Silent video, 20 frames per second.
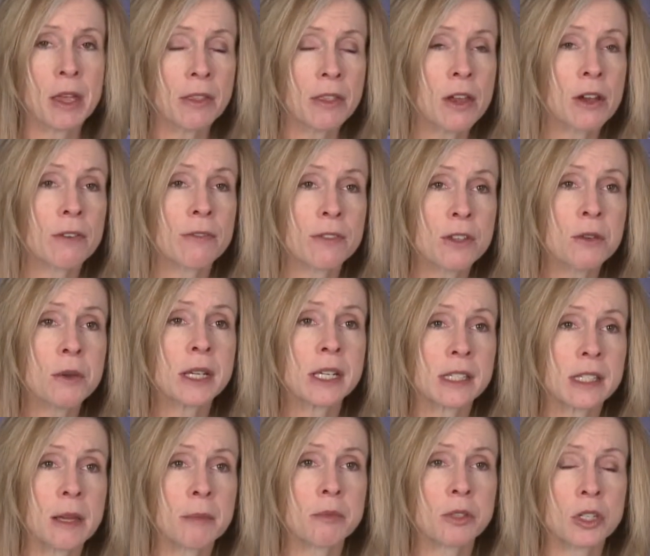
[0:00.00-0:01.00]
There are a few
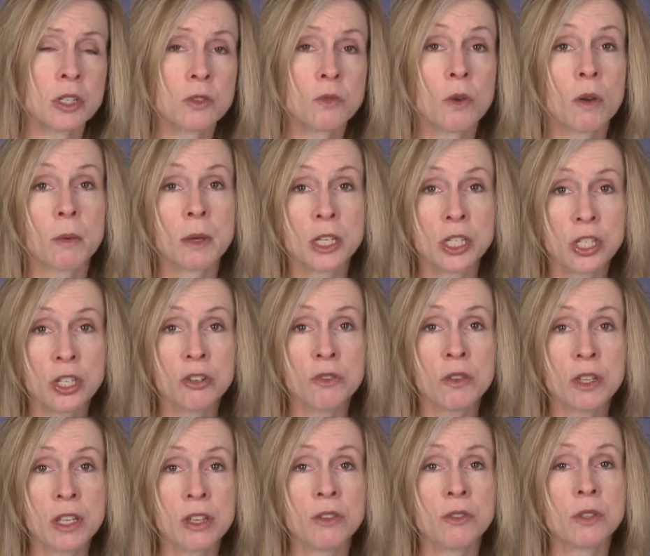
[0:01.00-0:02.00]
exceptions where we do
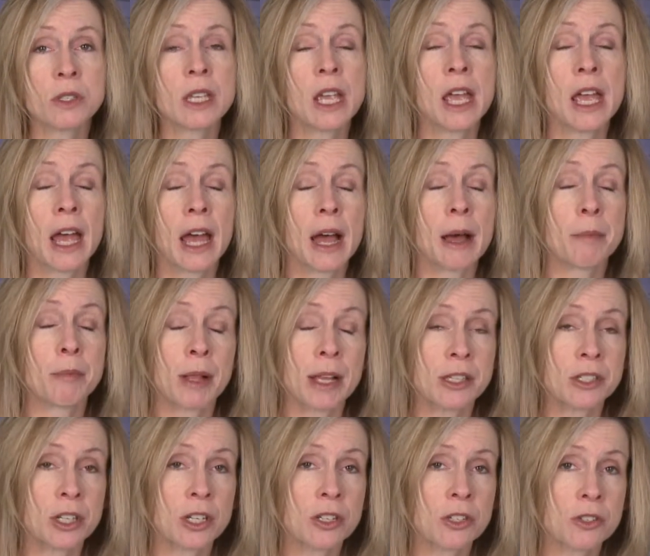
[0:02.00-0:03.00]
use a
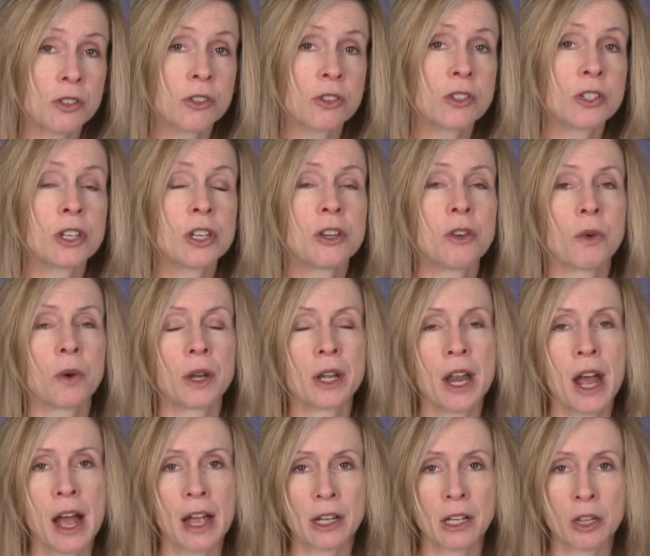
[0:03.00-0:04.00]
plastic surgeon or
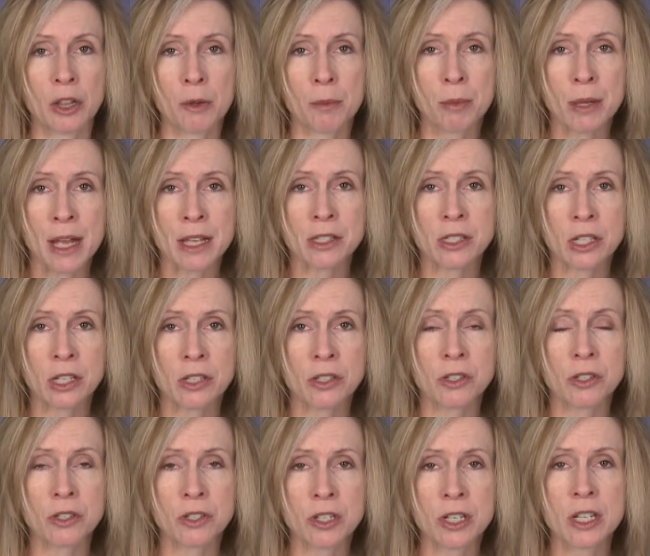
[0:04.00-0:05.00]
an oculoplastic
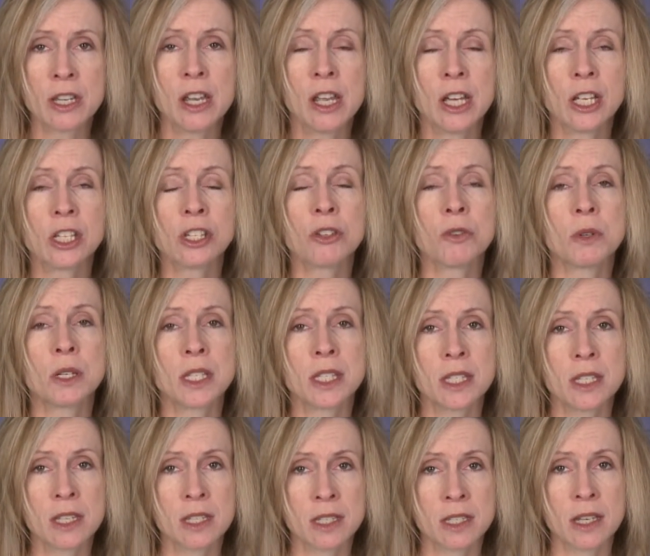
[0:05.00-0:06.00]
surgeon to
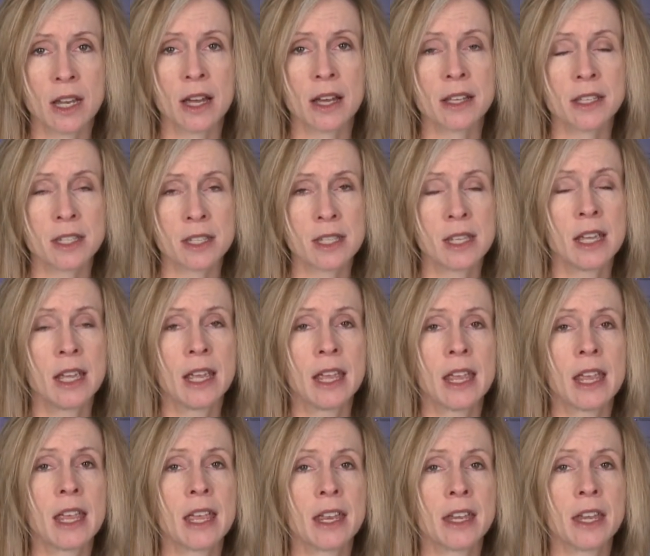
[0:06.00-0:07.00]
assist us
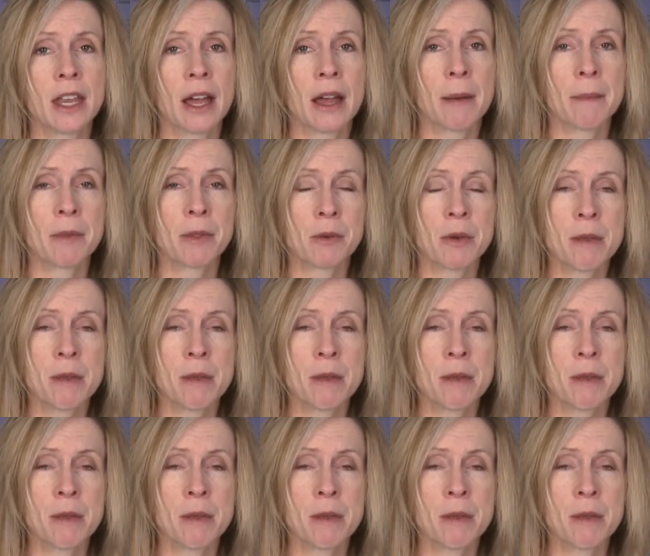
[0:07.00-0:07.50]
in the